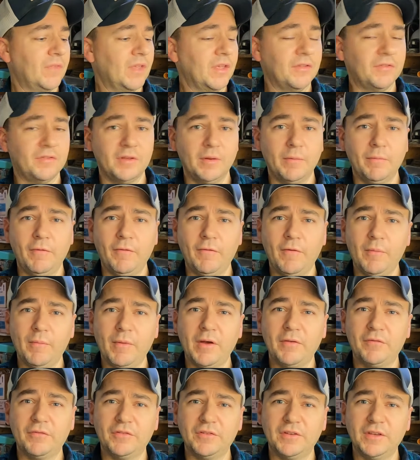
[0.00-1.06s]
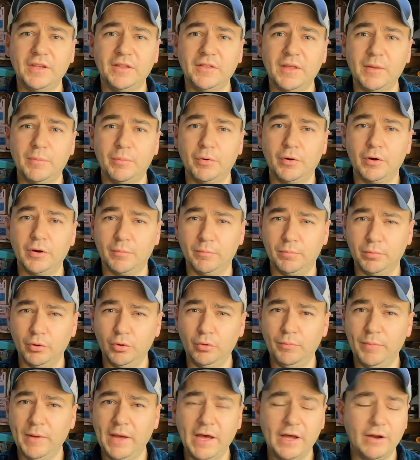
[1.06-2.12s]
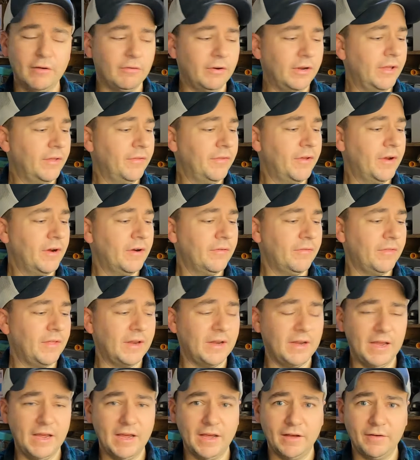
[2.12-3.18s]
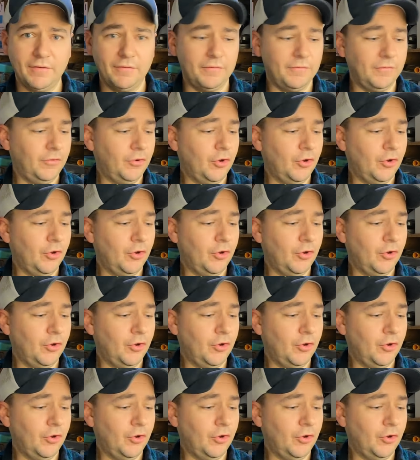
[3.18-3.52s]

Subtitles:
Some of them I've seen they put a blue battery in there that have